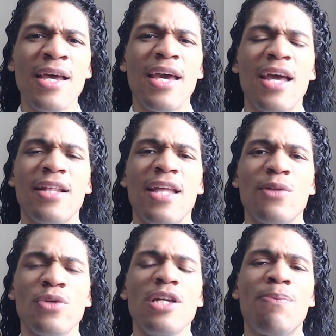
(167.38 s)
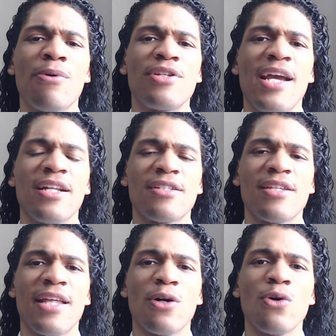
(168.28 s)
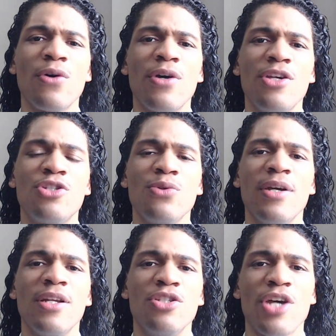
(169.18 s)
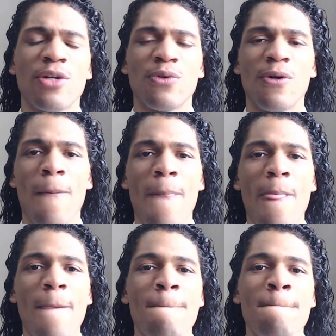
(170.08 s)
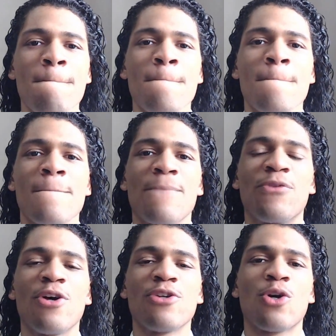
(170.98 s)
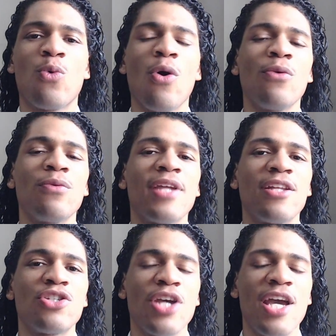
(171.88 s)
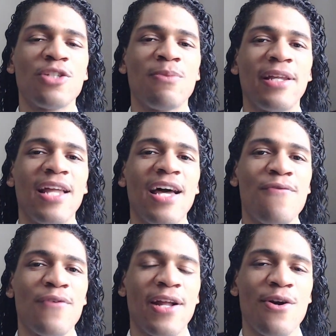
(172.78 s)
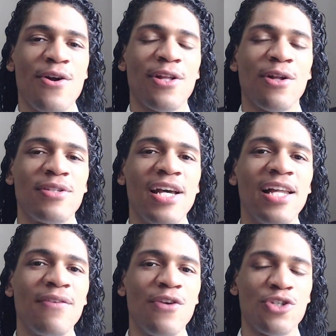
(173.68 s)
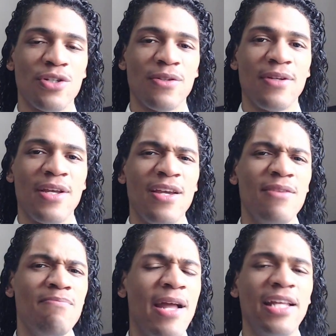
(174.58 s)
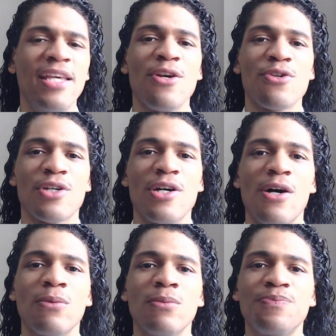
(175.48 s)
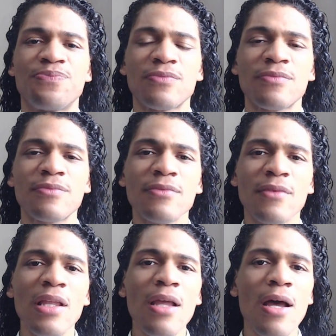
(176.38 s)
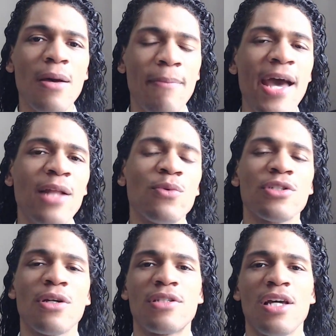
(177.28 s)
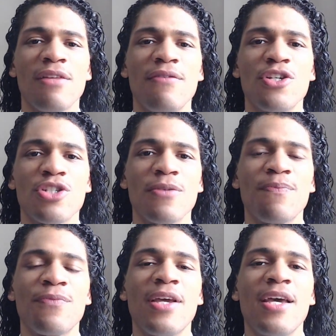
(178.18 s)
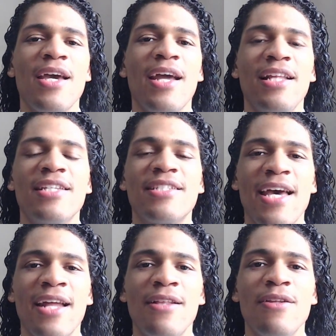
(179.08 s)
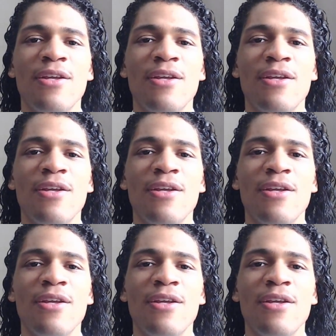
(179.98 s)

And really pertaining to that whole issue in general, there's a quote that changed my life when I heard it on television many years ago. A man was on television and he said,